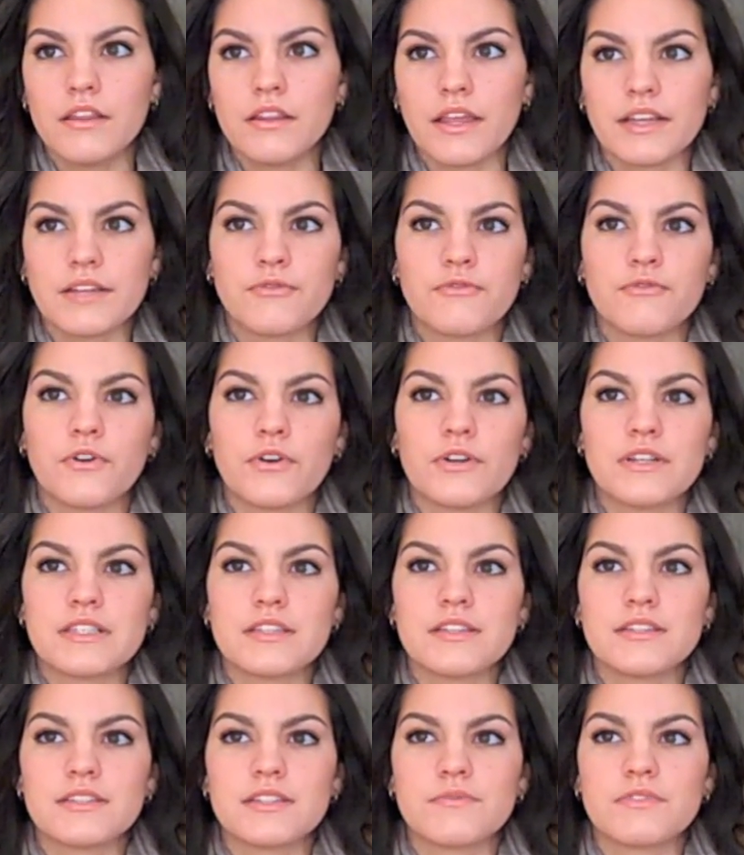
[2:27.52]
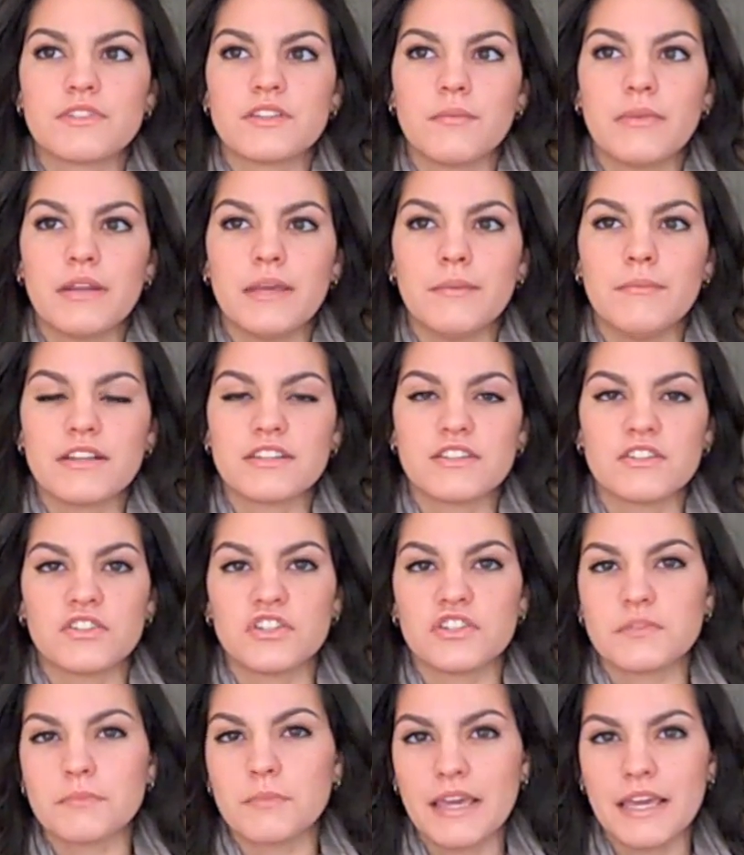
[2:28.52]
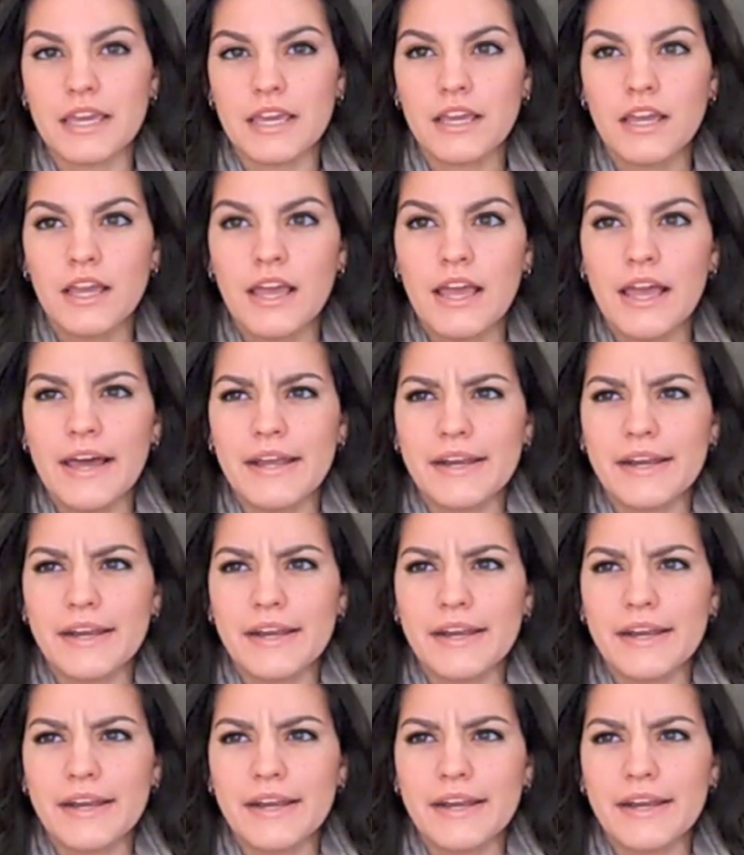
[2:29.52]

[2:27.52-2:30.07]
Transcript: like for instance if somebody messages me